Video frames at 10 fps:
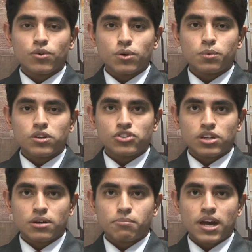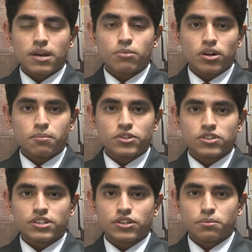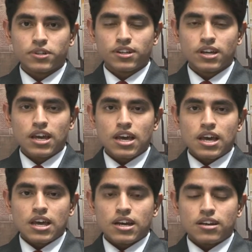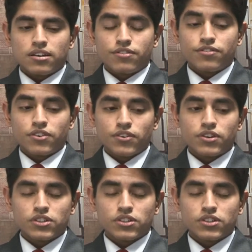old world charm and modern business acumen. Uh, further